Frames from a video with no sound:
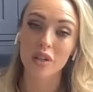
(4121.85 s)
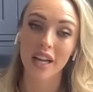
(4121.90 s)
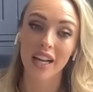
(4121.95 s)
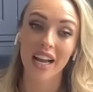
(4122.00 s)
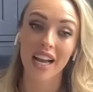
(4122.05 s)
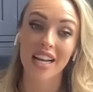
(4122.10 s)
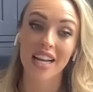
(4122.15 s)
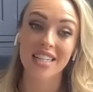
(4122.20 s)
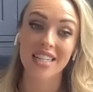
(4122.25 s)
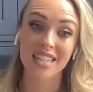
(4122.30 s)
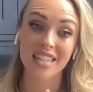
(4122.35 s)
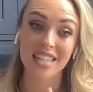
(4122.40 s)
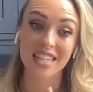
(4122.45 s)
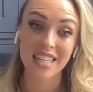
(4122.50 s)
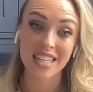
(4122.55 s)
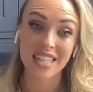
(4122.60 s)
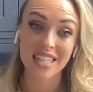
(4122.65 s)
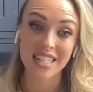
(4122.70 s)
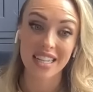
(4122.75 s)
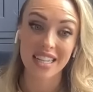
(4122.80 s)
Like, I had
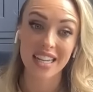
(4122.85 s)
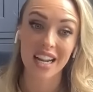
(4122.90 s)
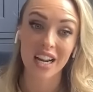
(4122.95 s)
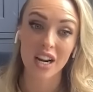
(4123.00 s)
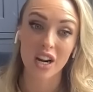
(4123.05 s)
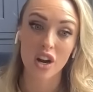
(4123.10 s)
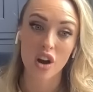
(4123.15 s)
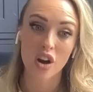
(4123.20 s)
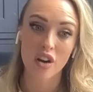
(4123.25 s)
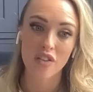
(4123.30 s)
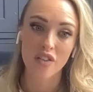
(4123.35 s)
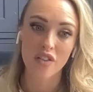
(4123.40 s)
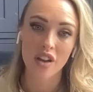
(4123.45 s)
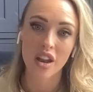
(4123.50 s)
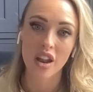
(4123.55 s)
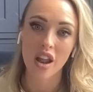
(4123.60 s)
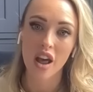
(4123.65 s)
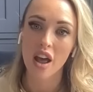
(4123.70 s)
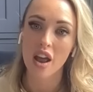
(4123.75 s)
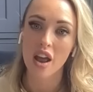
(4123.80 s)
sneezing and
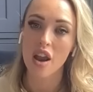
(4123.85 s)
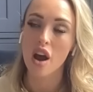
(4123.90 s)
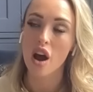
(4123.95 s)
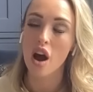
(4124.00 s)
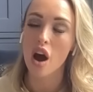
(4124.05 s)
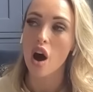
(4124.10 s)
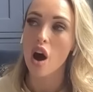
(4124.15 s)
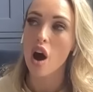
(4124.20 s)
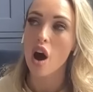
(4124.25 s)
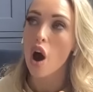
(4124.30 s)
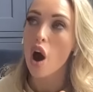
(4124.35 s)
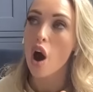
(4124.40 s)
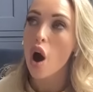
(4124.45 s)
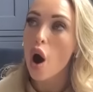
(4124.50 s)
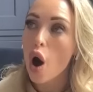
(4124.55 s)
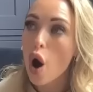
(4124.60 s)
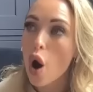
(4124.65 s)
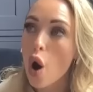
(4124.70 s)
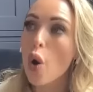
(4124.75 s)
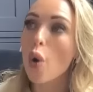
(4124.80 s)
coughing, and
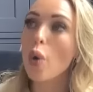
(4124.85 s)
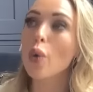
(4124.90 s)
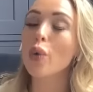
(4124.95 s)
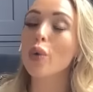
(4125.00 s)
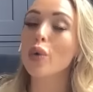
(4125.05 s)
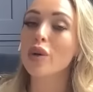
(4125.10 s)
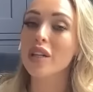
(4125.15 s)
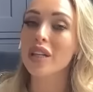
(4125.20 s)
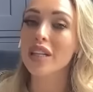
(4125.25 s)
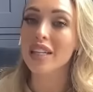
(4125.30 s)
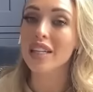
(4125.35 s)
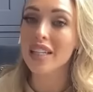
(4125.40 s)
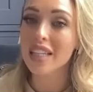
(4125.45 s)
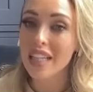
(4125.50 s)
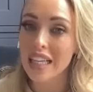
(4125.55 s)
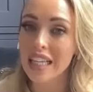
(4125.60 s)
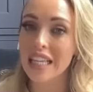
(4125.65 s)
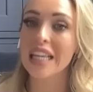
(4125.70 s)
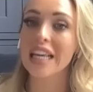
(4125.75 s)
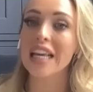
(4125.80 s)

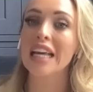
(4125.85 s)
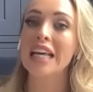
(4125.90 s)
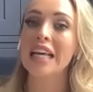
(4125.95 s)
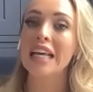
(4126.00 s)
holy